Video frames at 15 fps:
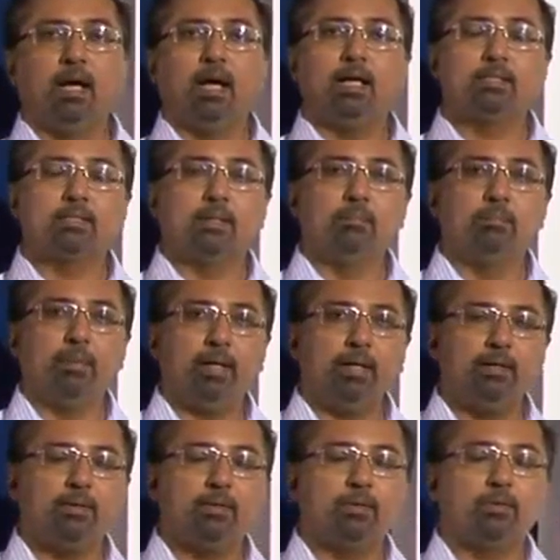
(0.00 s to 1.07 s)
as
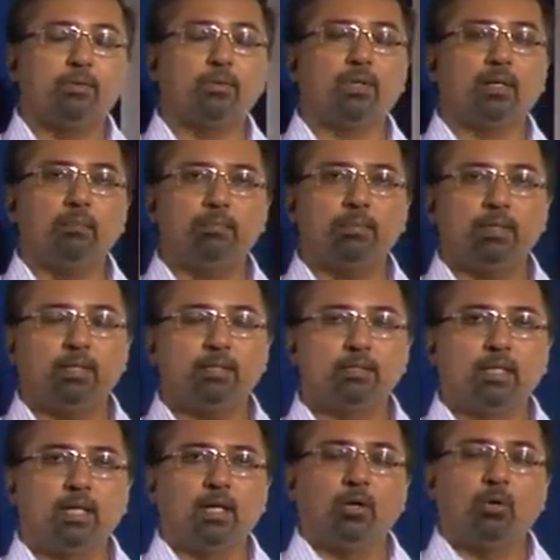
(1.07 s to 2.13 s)
compared to companies
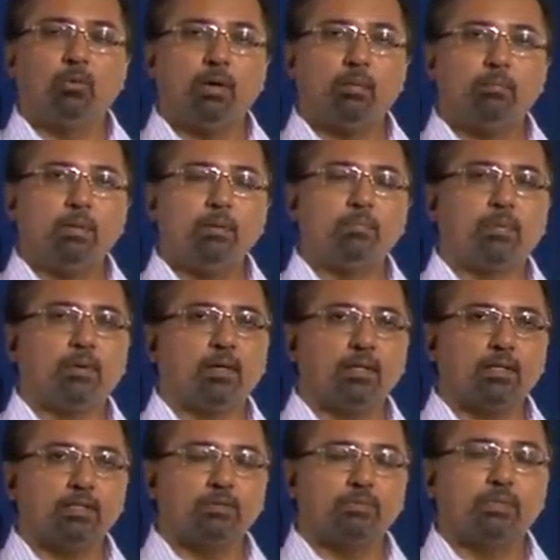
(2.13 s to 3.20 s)
who have built
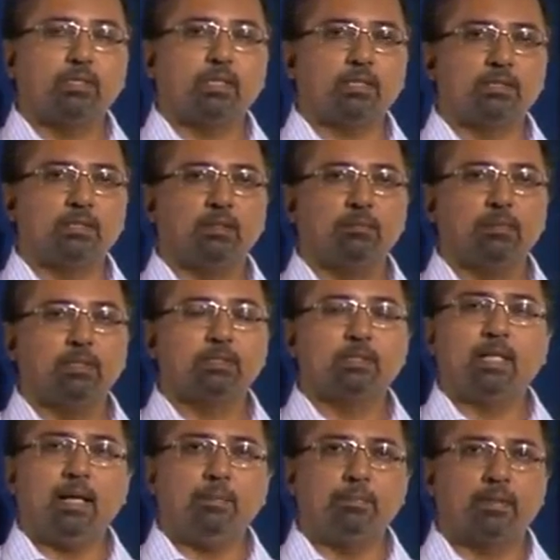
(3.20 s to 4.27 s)
products which customers
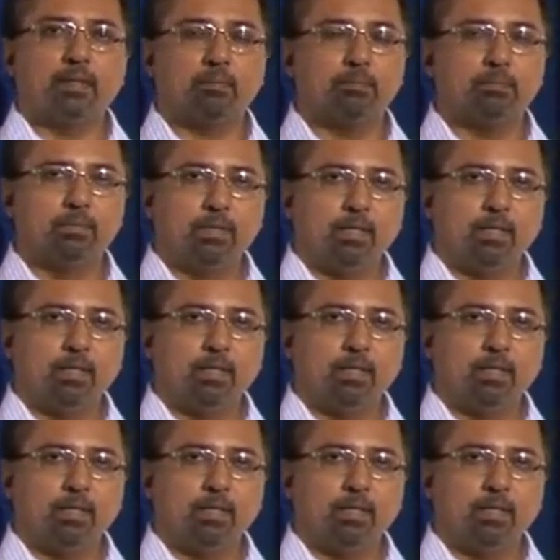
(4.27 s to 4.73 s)
lapped up.